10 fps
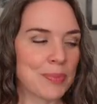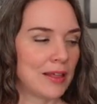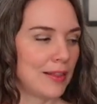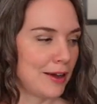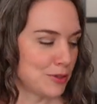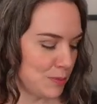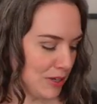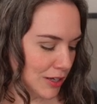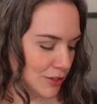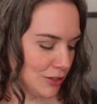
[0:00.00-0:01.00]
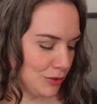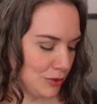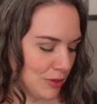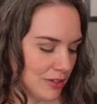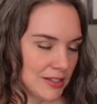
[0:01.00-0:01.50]
allows me
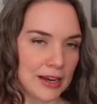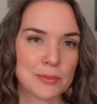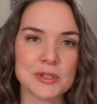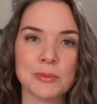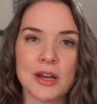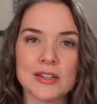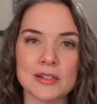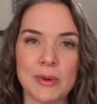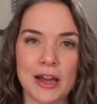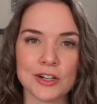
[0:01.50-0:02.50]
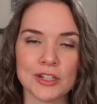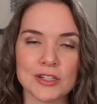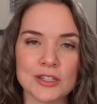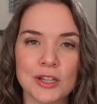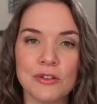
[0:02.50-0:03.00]
to set up some custom actions.